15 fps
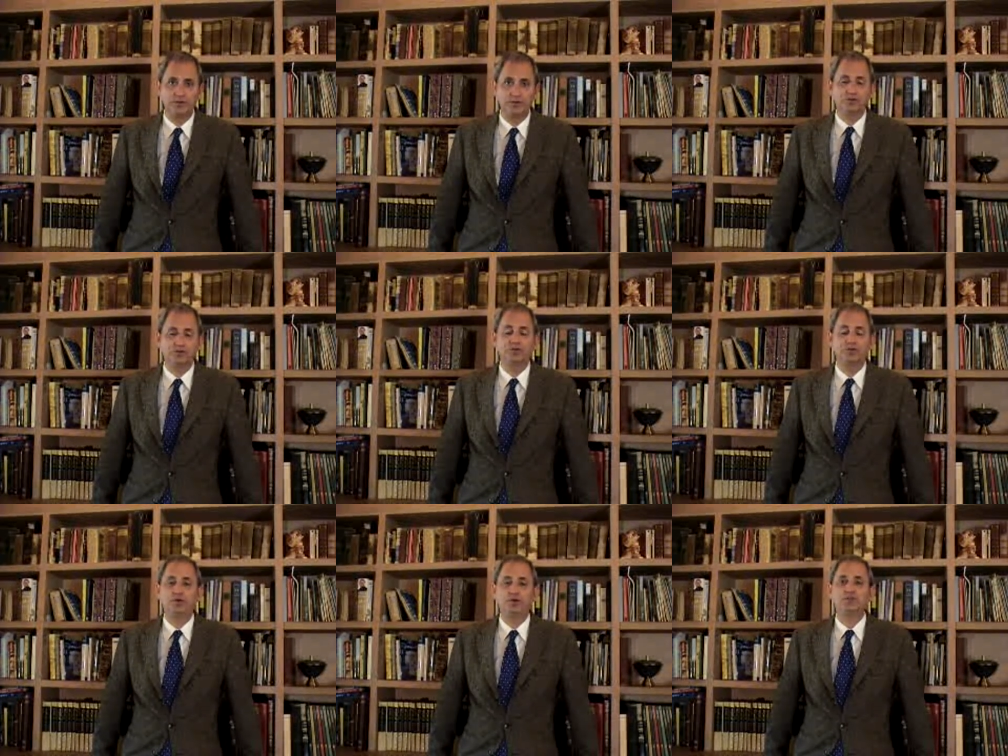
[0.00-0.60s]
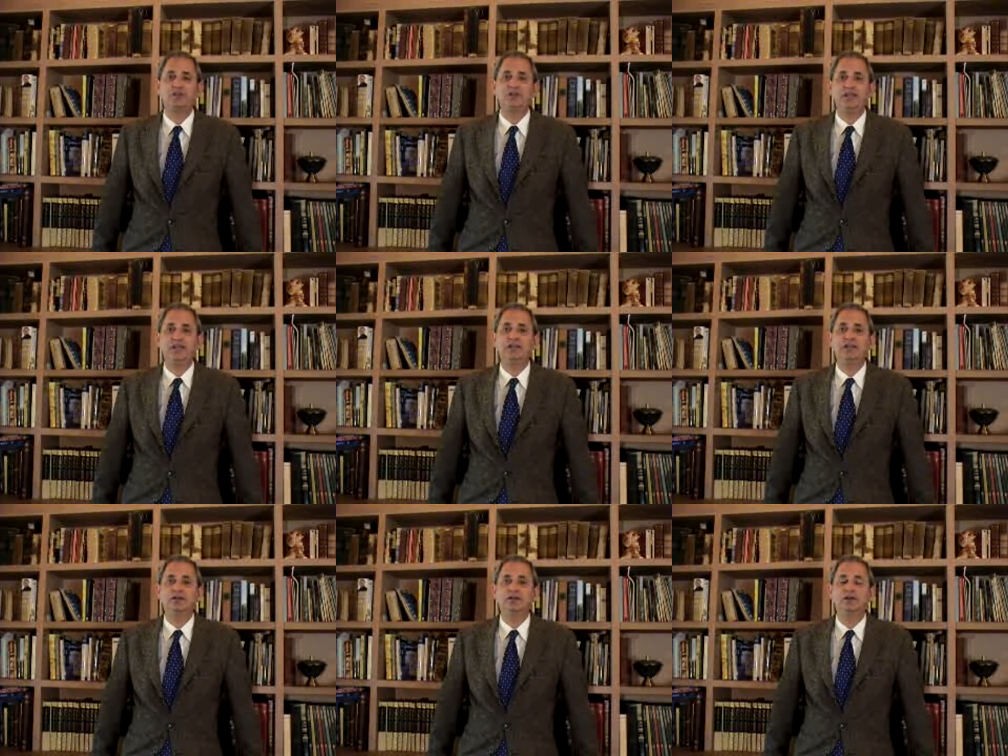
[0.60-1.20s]
They're supposed to
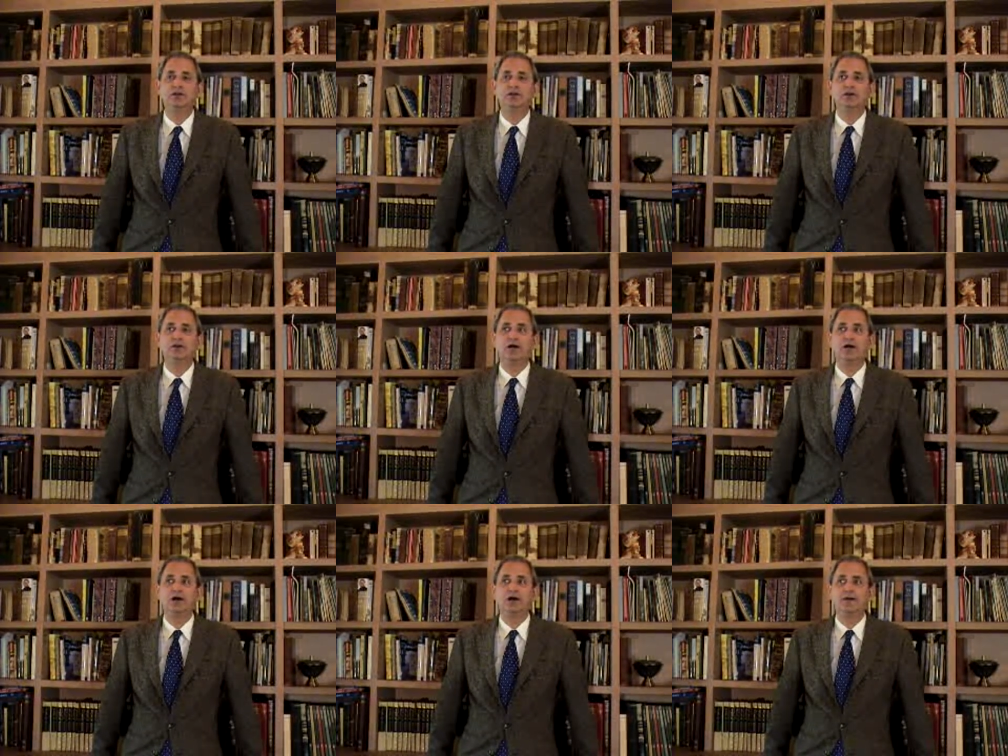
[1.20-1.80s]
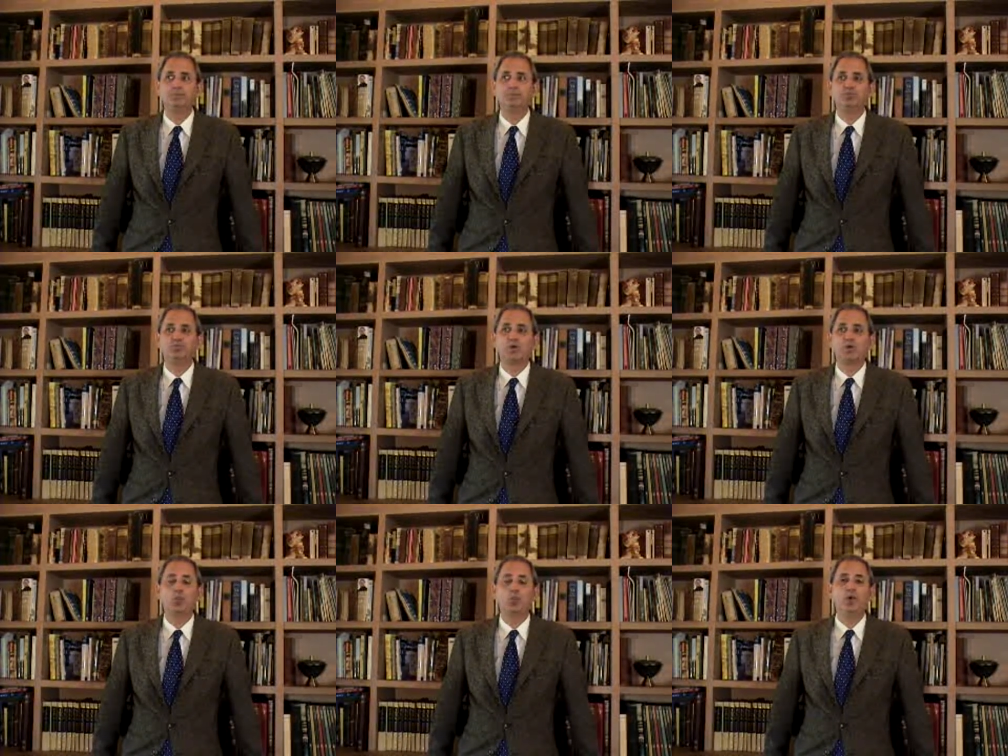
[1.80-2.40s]
hit it
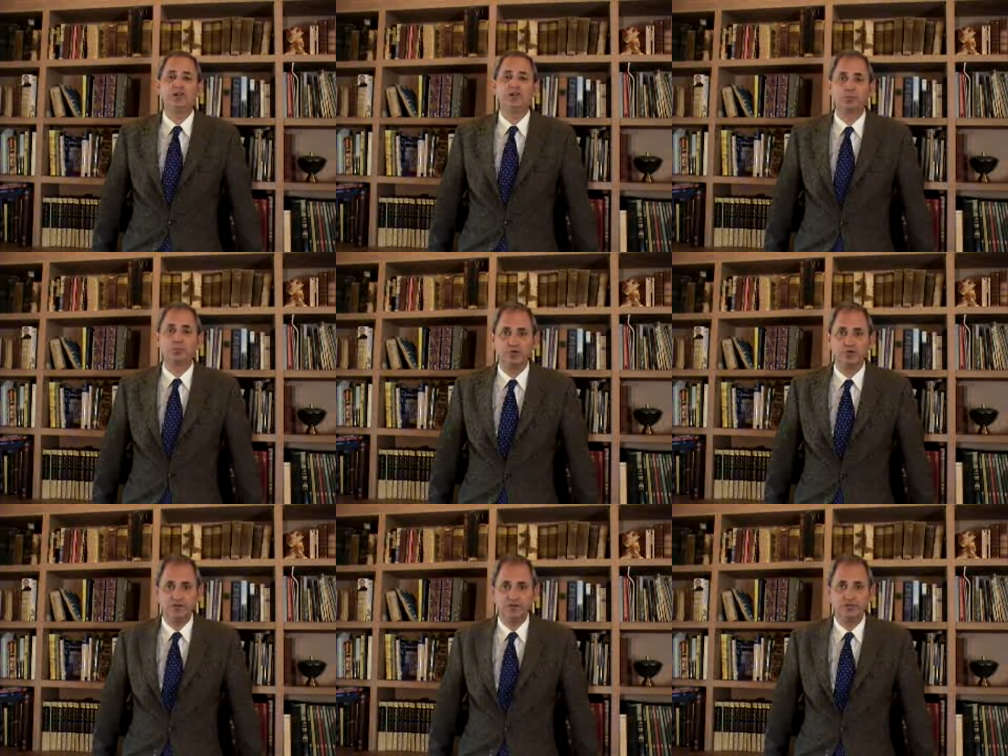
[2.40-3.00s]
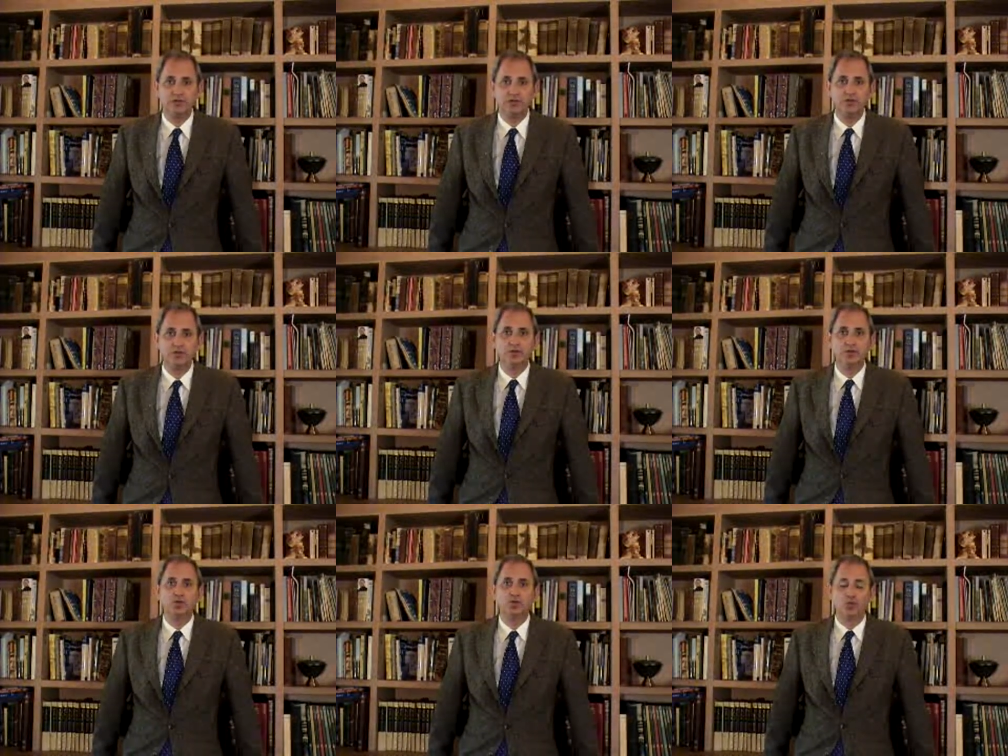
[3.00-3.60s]
well briefed,
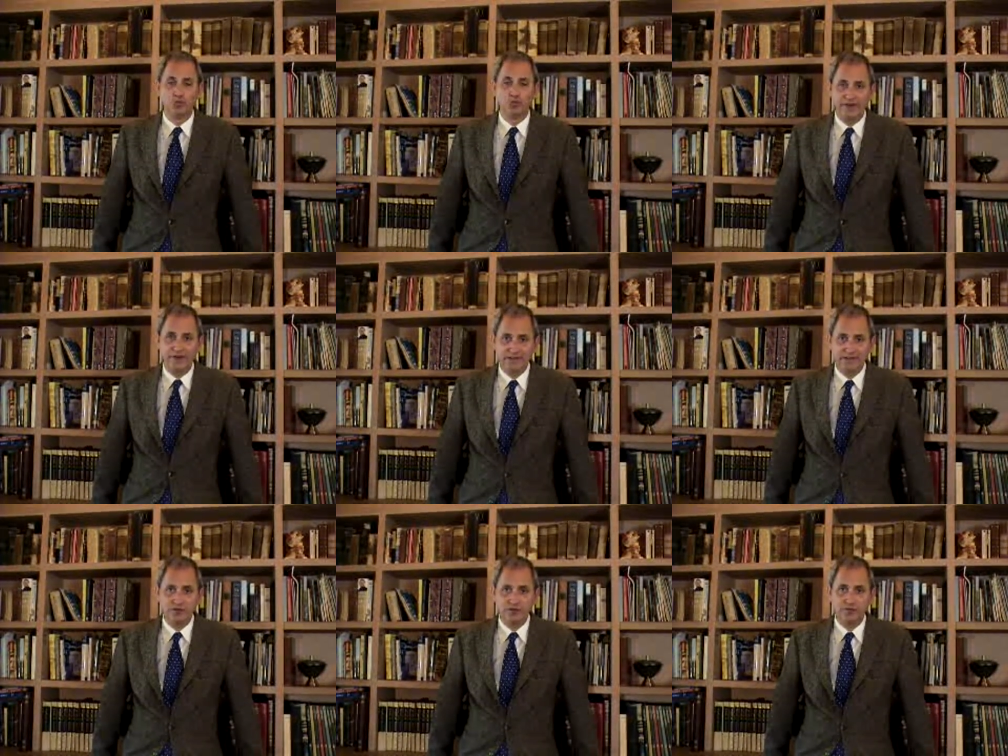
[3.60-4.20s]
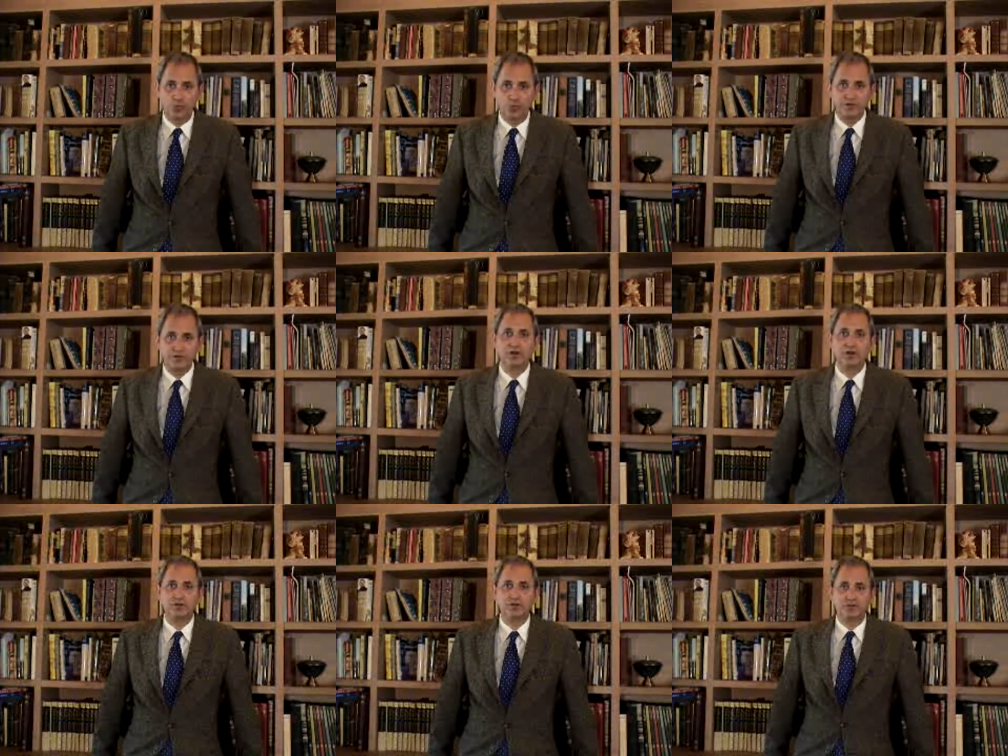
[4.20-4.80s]
ready for the
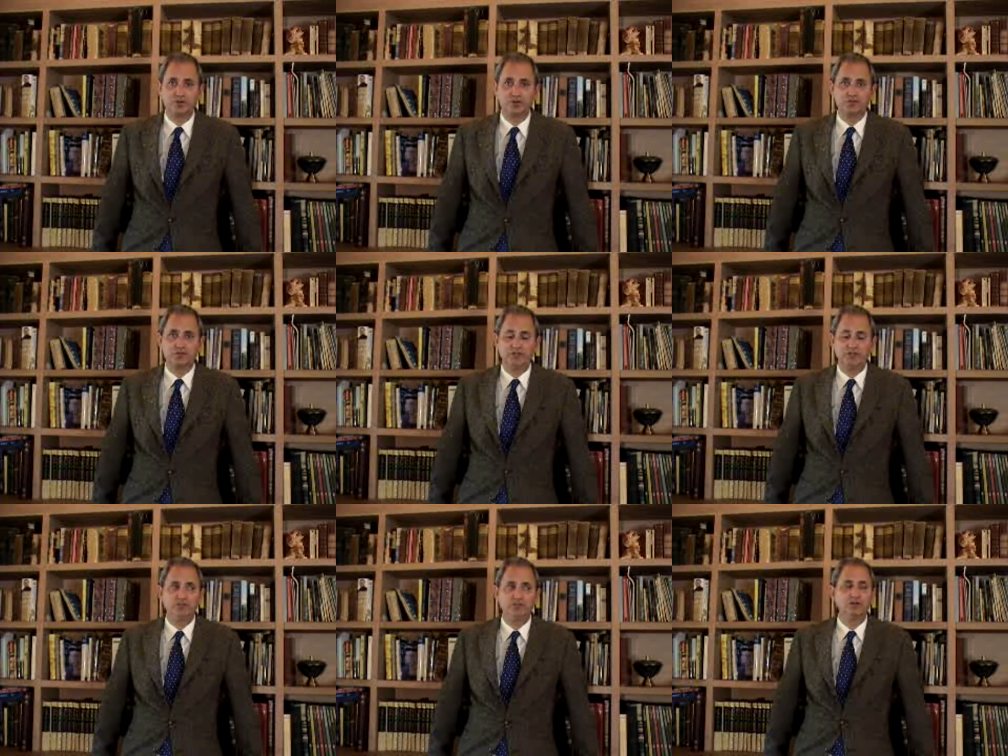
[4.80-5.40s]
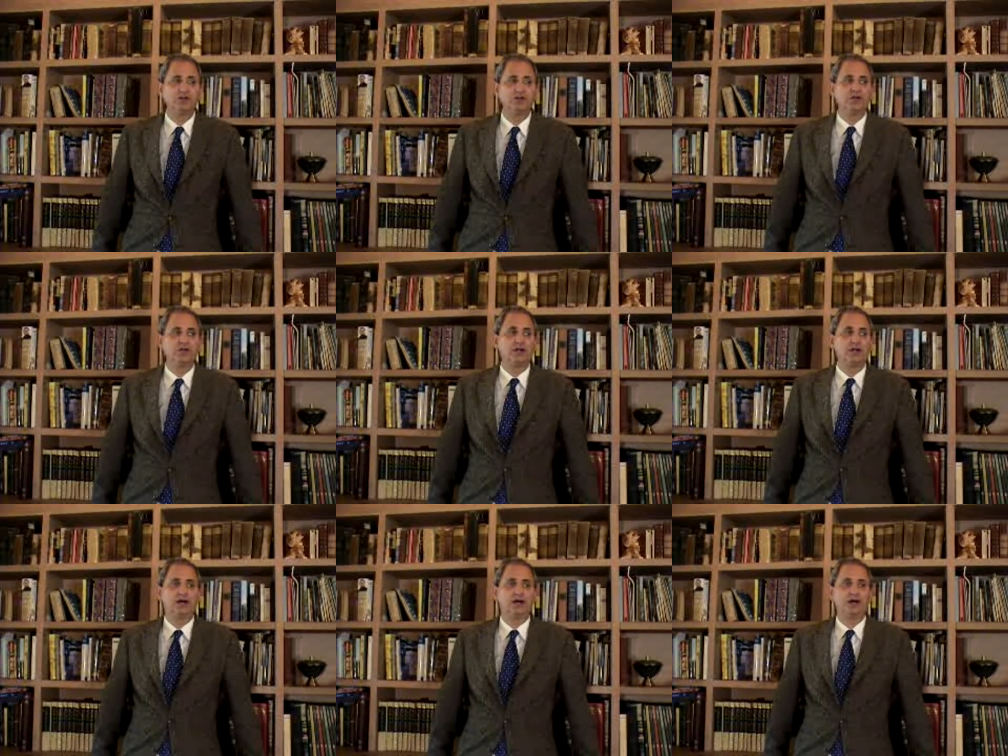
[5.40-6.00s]
controversies.
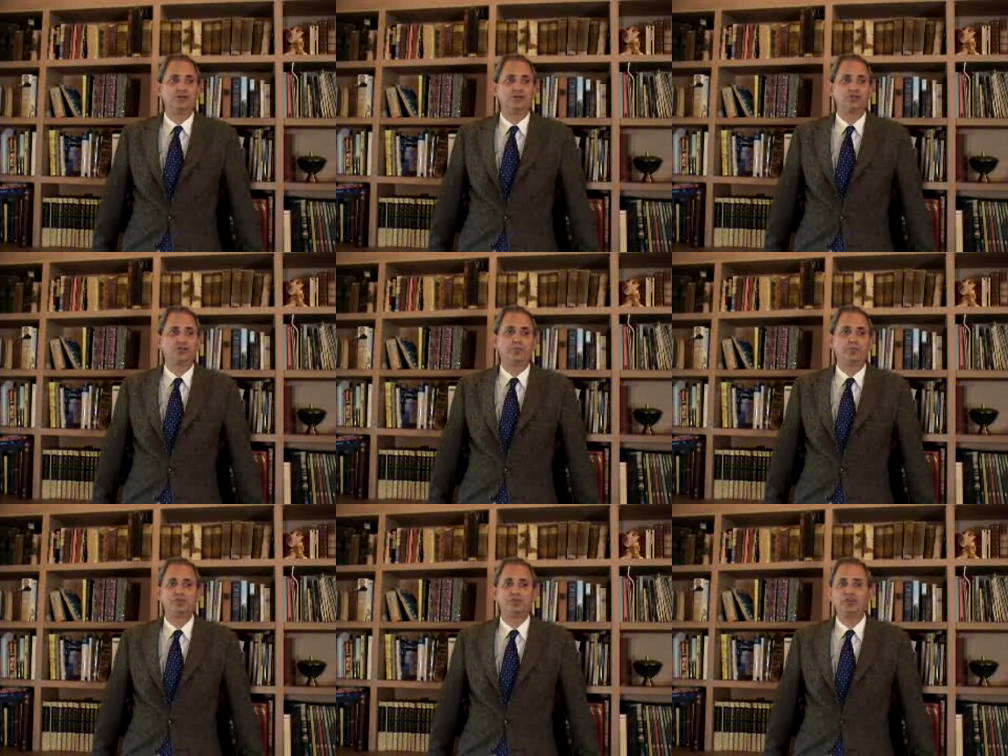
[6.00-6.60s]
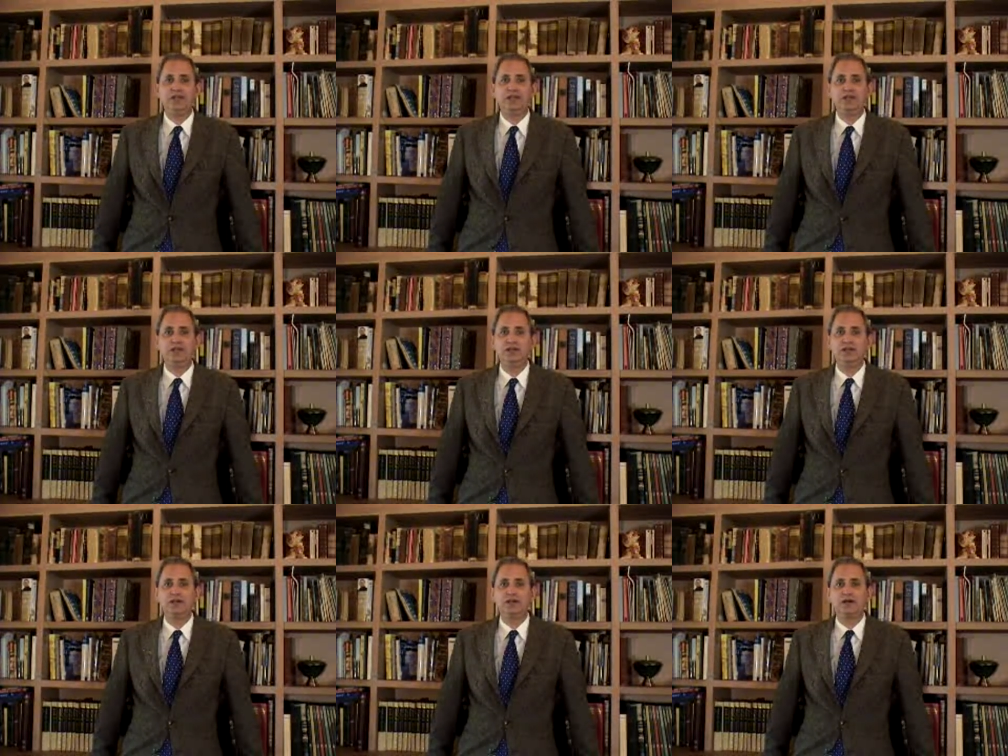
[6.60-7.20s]
They're supposed to hit
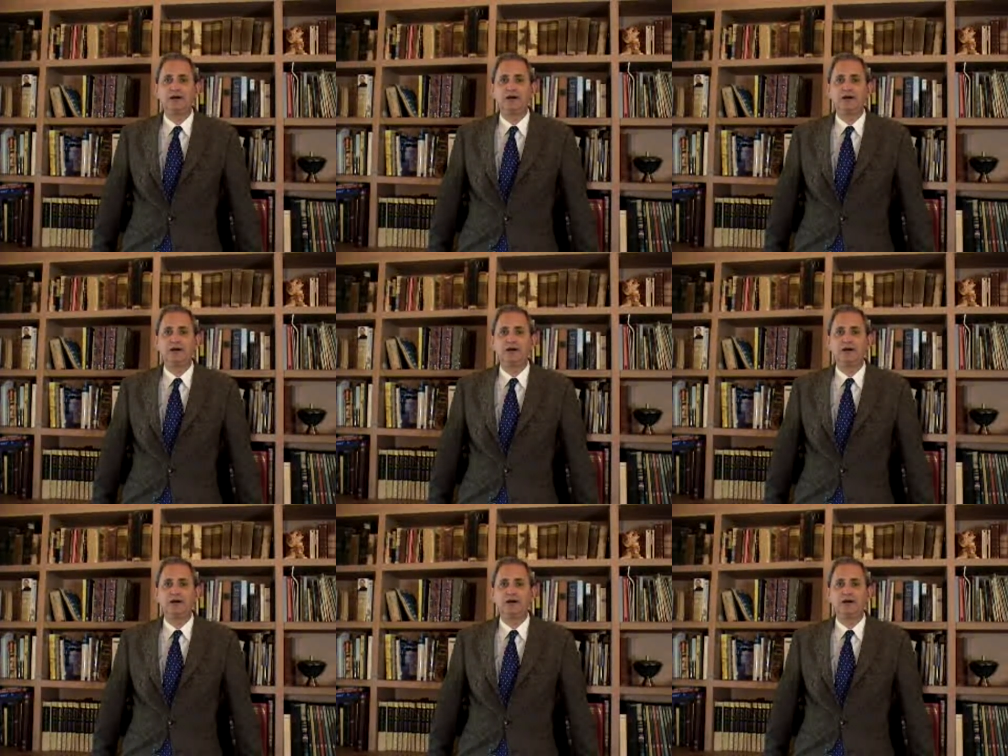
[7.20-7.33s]
it